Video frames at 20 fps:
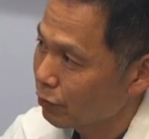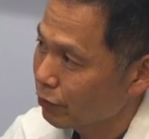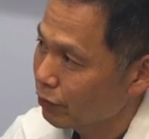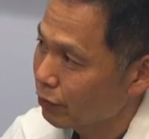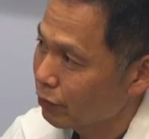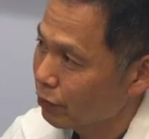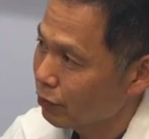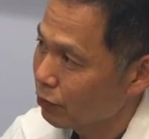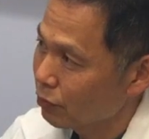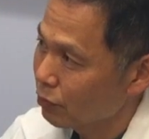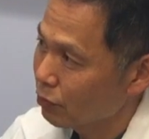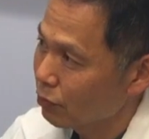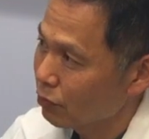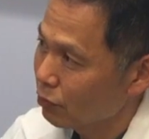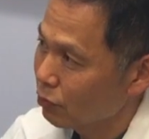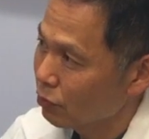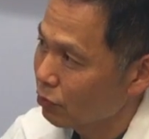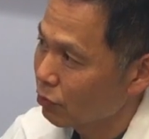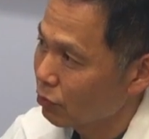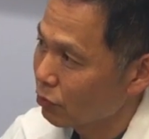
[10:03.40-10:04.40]

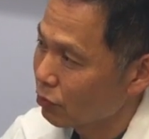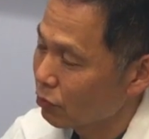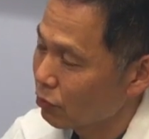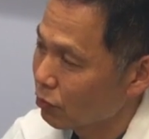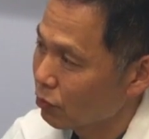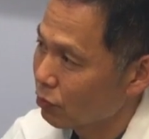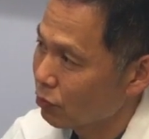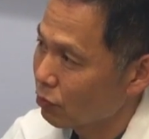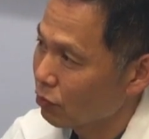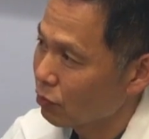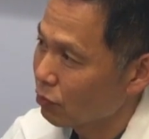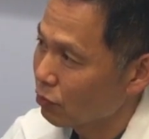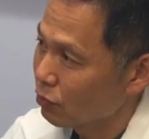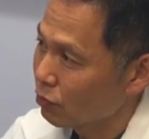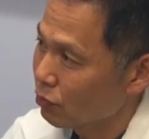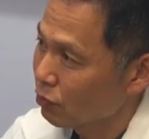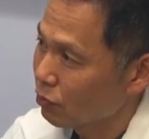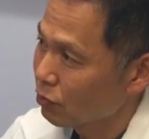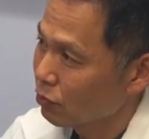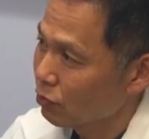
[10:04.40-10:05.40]

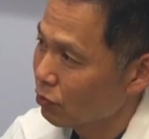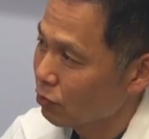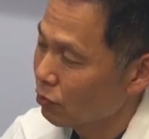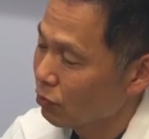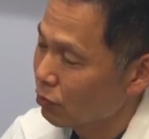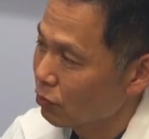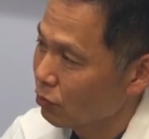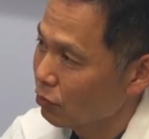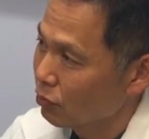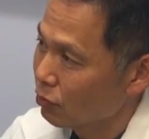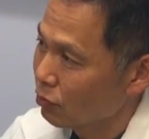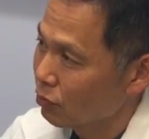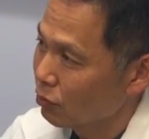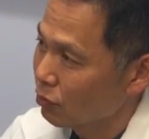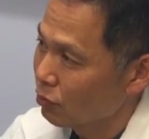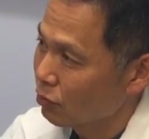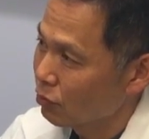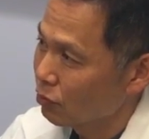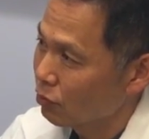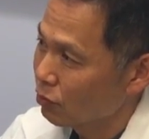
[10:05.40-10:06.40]

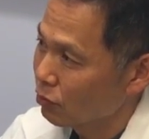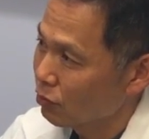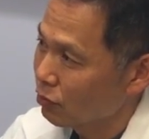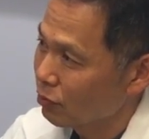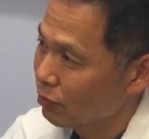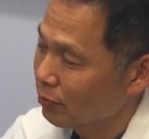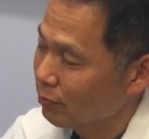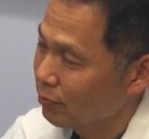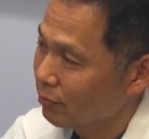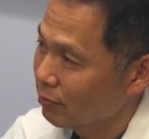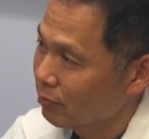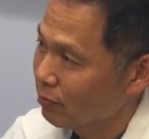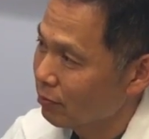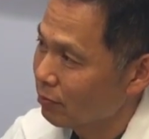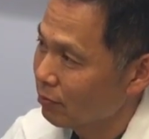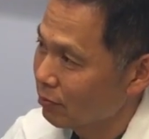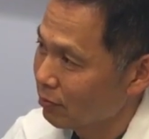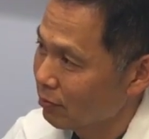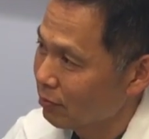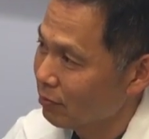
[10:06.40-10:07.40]

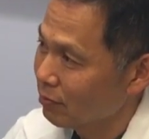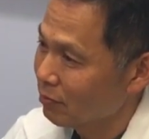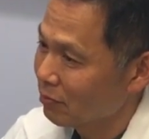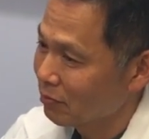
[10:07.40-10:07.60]
This person isn't speaking.